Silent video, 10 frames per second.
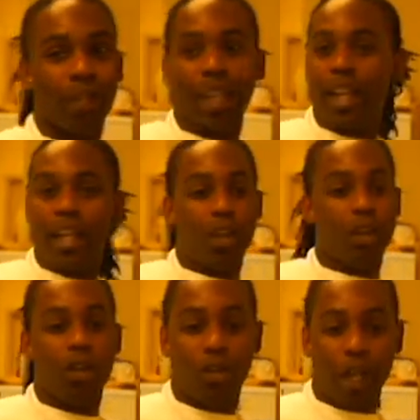any
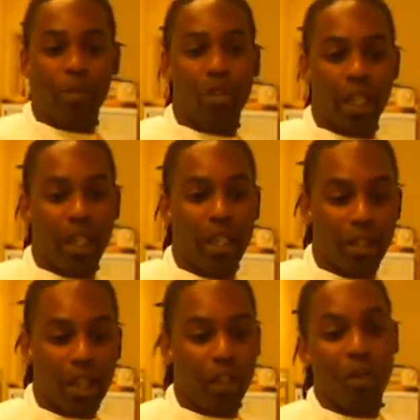other cream cheese
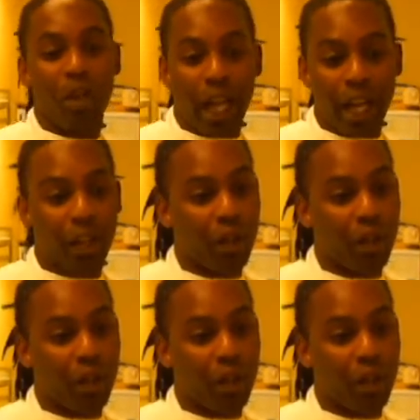that you'd like. You